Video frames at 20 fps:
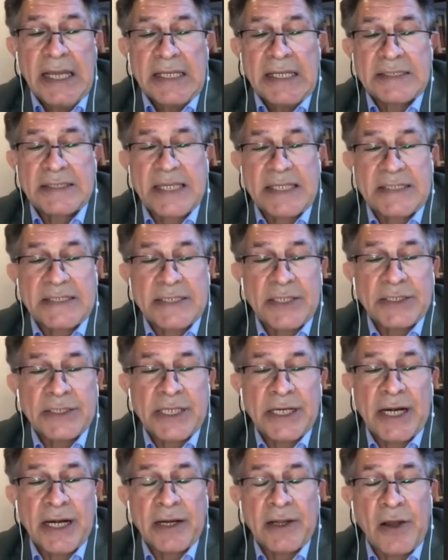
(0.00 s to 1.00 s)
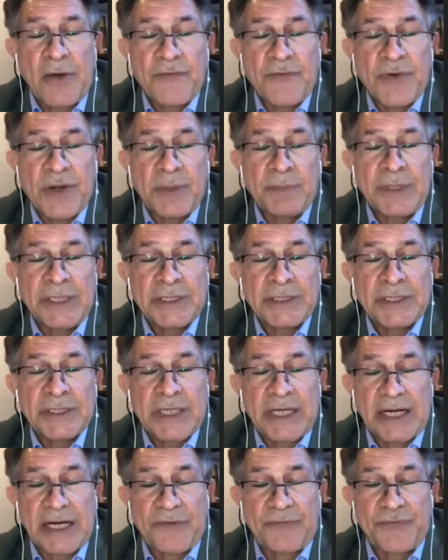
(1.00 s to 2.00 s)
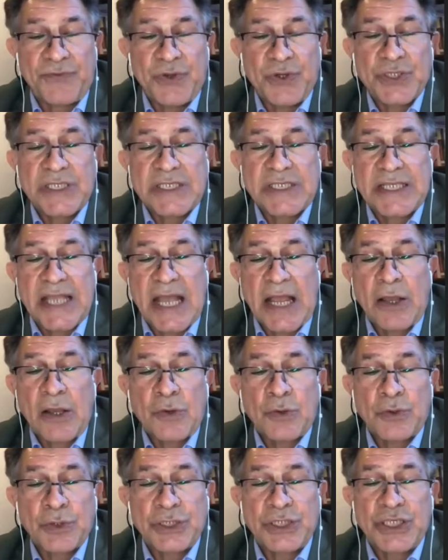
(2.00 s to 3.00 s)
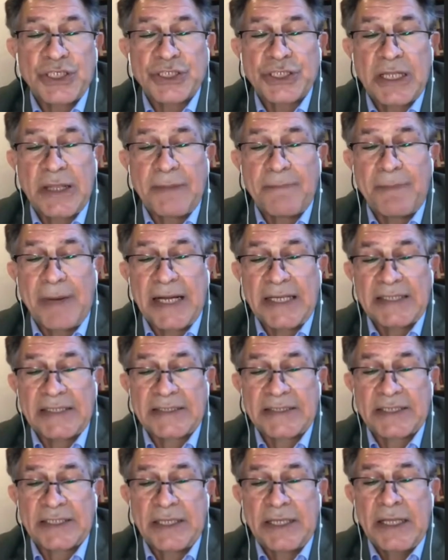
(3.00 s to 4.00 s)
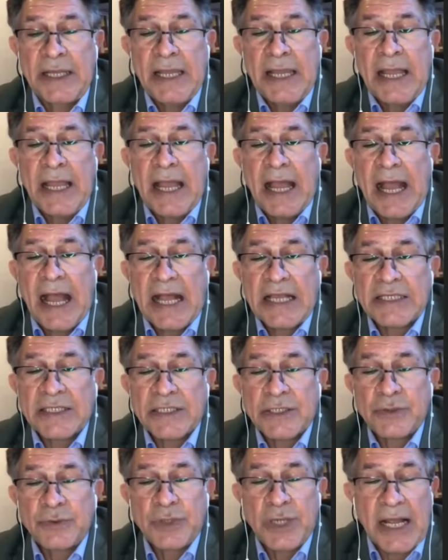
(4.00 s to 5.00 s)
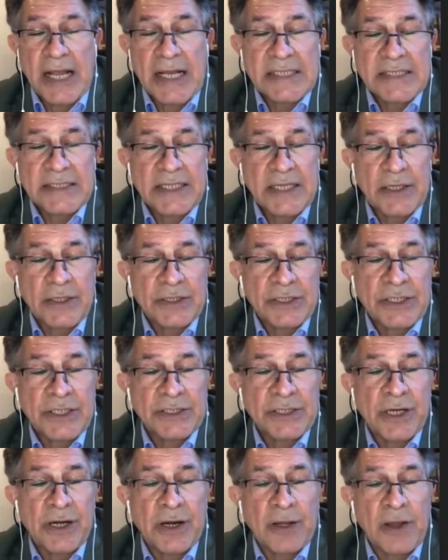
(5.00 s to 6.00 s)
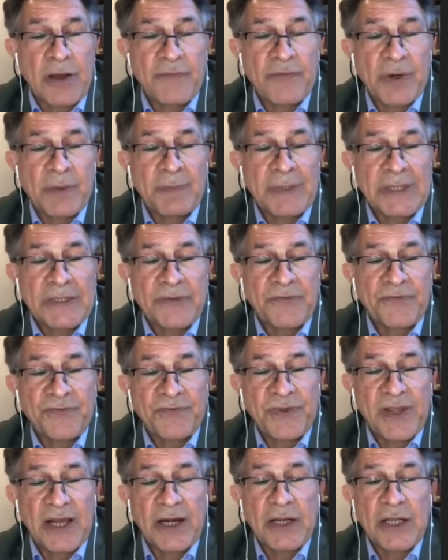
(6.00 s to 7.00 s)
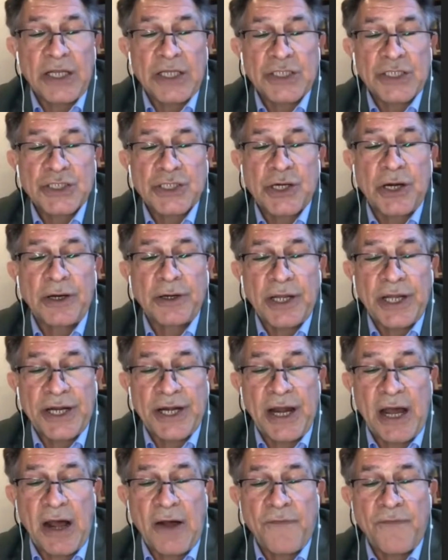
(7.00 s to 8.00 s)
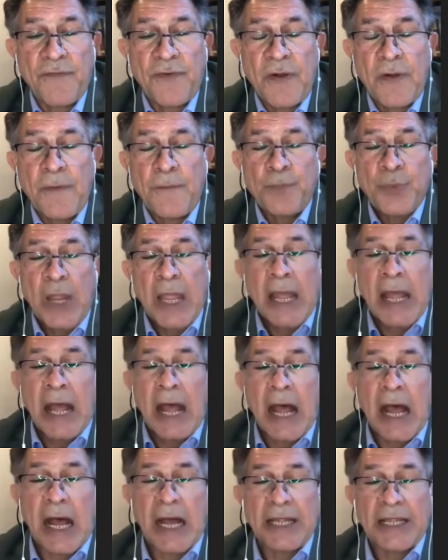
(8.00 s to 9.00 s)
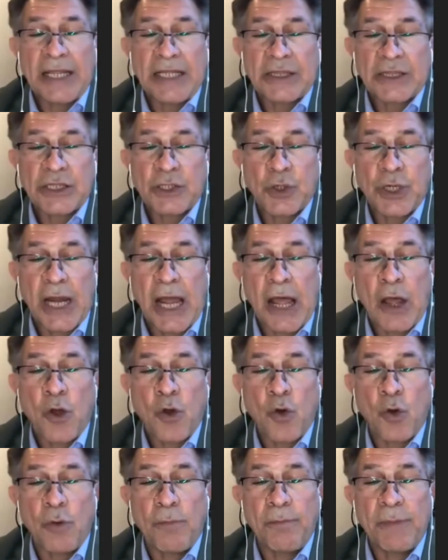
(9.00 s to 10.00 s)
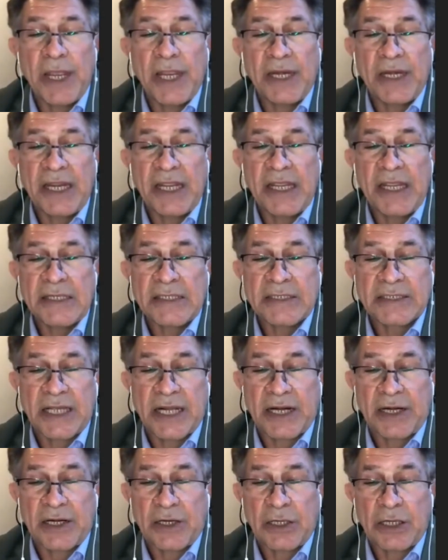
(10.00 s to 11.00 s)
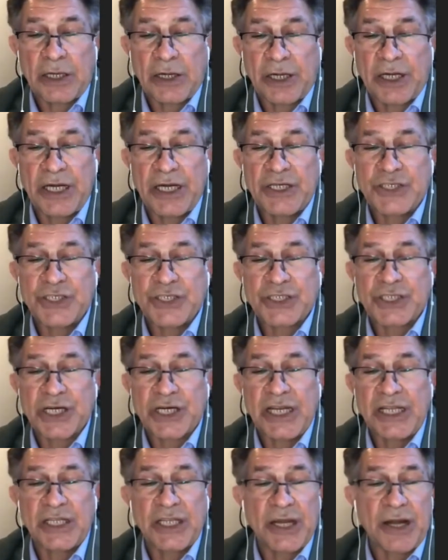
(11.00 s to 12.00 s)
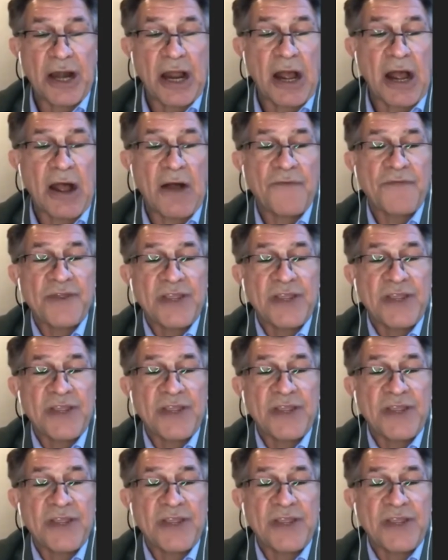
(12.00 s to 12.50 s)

The central government refused the Kurdish demands. As soon as the central government felt strong enough, Ayatollah Khomeini, the religious leader of